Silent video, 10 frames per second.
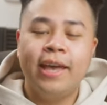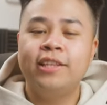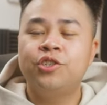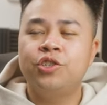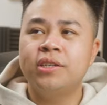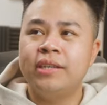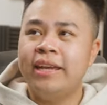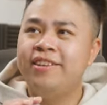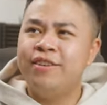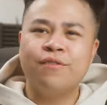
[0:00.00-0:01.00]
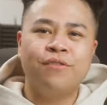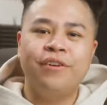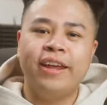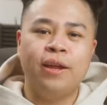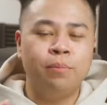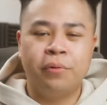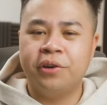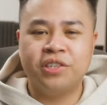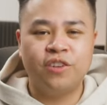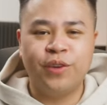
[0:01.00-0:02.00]
it's just a different
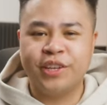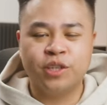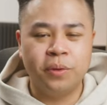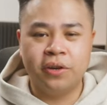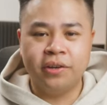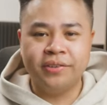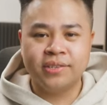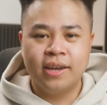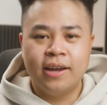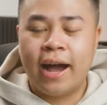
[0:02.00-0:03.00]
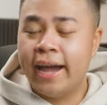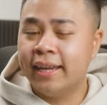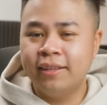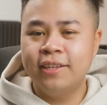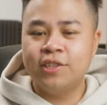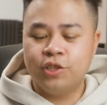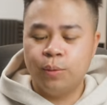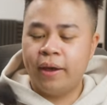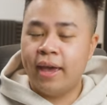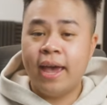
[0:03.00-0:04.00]
immersive experience. I can listen to
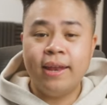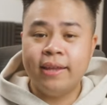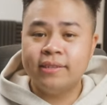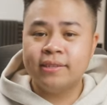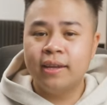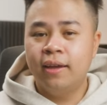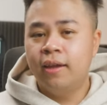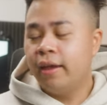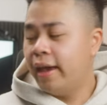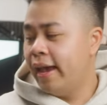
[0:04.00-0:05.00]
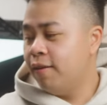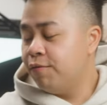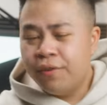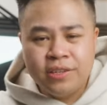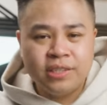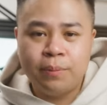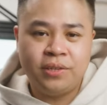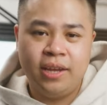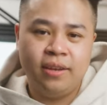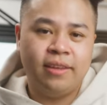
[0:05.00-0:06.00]
my edits and footsteps in